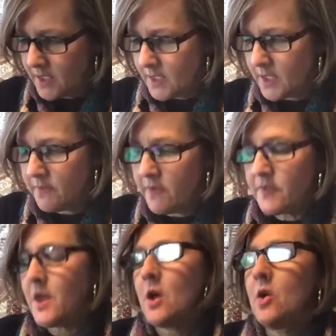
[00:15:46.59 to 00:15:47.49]
even
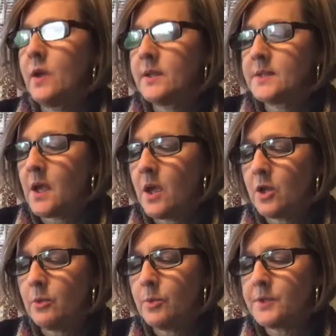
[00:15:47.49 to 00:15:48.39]
though it's
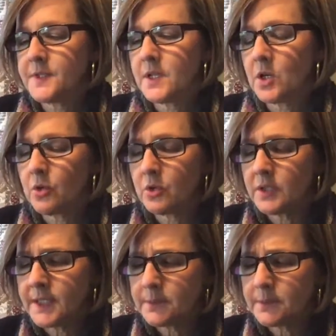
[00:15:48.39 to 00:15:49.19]
100% acrylic,